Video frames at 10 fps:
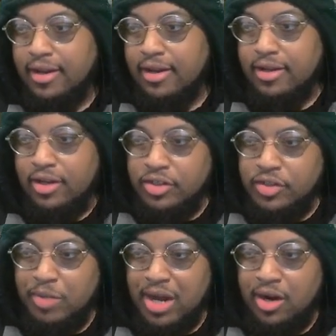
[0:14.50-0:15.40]
This is
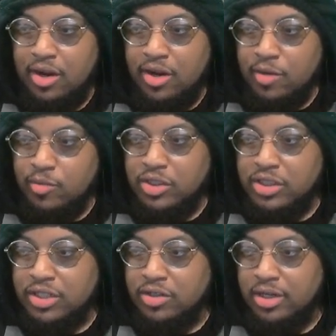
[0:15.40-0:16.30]
by the homie
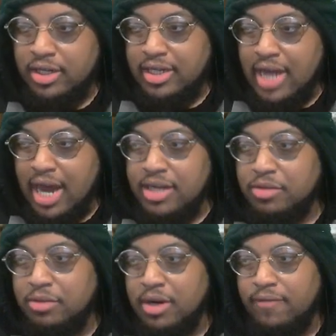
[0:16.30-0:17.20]
Chisel the Adonis.
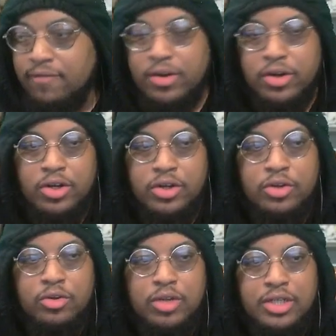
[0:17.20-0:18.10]
Without further
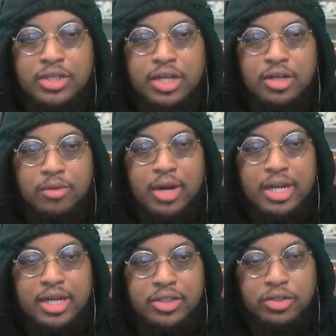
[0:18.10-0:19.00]
ado, let's get right
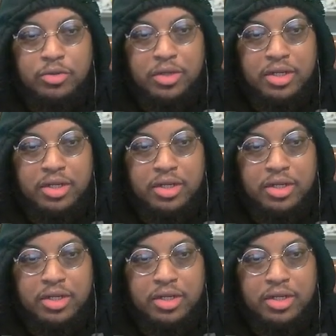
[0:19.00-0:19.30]
into it.